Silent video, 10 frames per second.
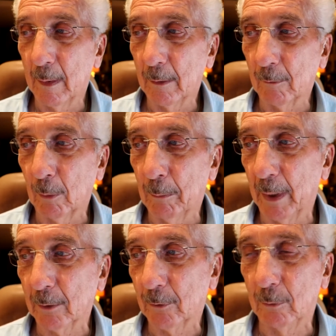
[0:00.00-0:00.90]
And I wrote
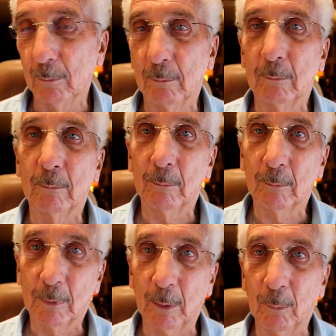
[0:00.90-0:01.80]
back to them
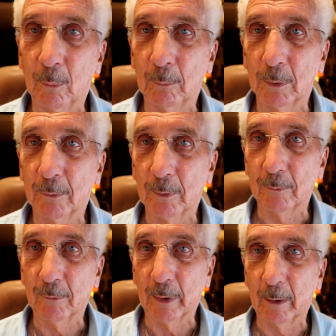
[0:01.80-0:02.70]
a couple of months
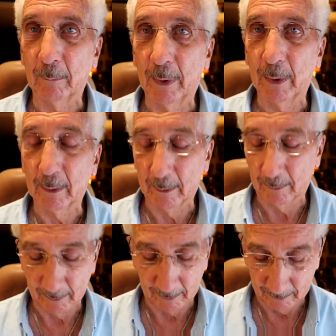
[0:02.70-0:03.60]
after I got back. I
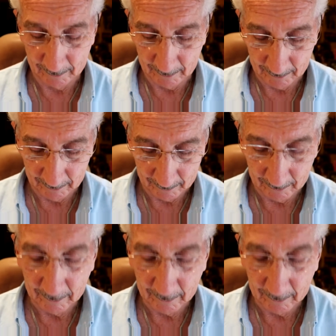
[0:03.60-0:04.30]
said, no,